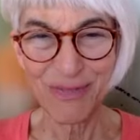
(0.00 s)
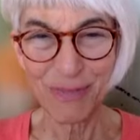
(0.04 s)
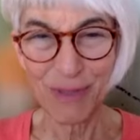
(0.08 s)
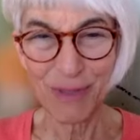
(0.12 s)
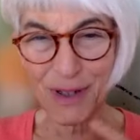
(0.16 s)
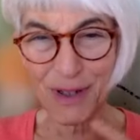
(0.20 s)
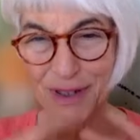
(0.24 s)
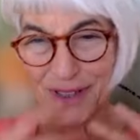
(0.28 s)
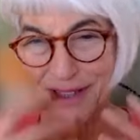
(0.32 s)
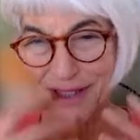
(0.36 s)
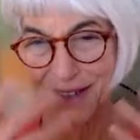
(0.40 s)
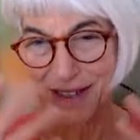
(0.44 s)

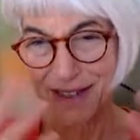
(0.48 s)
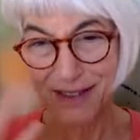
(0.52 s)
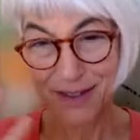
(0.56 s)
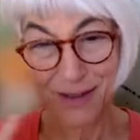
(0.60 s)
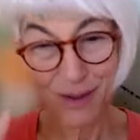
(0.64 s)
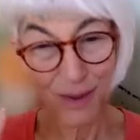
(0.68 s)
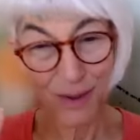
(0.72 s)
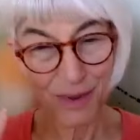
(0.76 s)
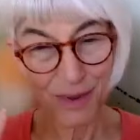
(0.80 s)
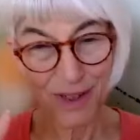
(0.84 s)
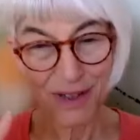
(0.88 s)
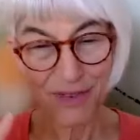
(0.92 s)
paused this
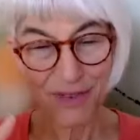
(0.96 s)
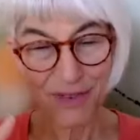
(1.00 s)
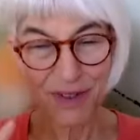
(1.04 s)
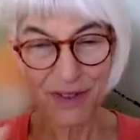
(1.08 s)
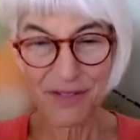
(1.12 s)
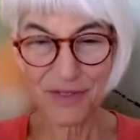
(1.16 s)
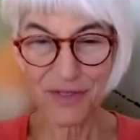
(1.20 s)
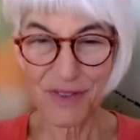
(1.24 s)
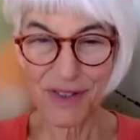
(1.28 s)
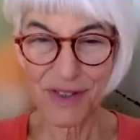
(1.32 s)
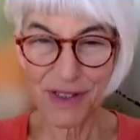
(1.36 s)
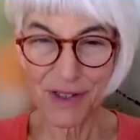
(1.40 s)
or
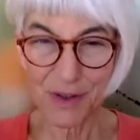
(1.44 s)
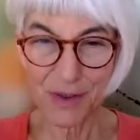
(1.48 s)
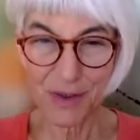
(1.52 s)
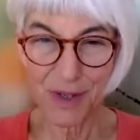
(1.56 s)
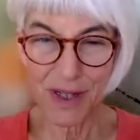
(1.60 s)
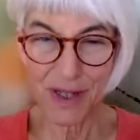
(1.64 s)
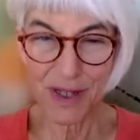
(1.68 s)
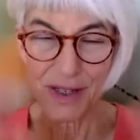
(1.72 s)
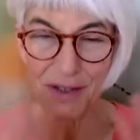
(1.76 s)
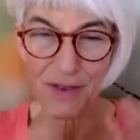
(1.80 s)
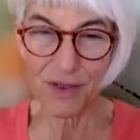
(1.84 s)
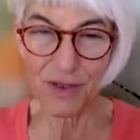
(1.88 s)
whatever, finished
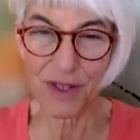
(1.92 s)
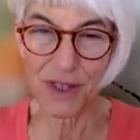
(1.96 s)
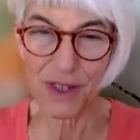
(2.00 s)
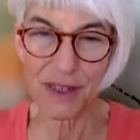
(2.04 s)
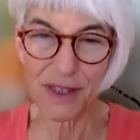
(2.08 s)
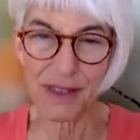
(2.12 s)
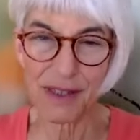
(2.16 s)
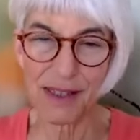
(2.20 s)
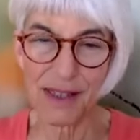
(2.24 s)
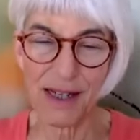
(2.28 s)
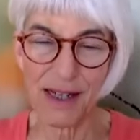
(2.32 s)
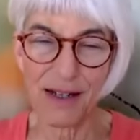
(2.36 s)
writing your
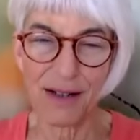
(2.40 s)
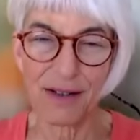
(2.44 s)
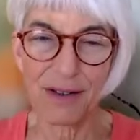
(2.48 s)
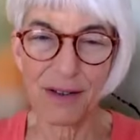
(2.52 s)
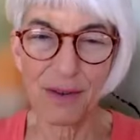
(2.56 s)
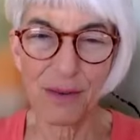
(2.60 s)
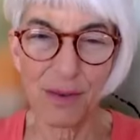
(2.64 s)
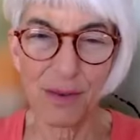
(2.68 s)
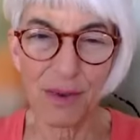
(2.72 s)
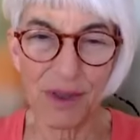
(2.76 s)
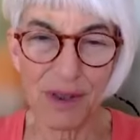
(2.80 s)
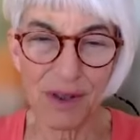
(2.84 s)
things down,
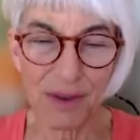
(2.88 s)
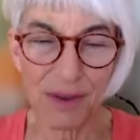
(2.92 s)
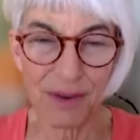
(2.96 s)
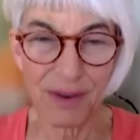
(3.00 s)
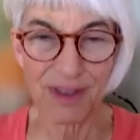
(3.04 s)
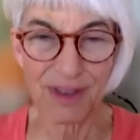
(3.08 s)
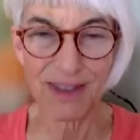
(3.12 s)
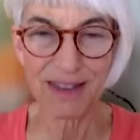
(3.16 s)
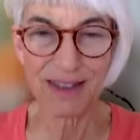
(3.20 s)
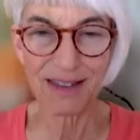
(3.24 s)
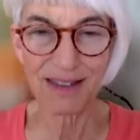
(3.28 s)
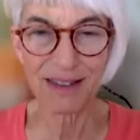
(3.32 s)
and we'll do
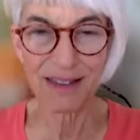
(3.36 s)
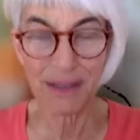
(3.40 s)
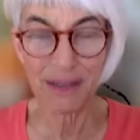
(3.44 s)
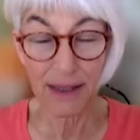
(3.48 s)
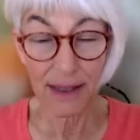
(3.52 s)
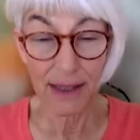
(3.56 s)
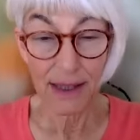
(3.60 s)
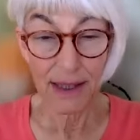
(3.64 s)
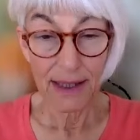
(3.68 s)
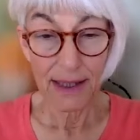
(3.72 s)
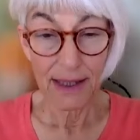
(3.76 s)
a little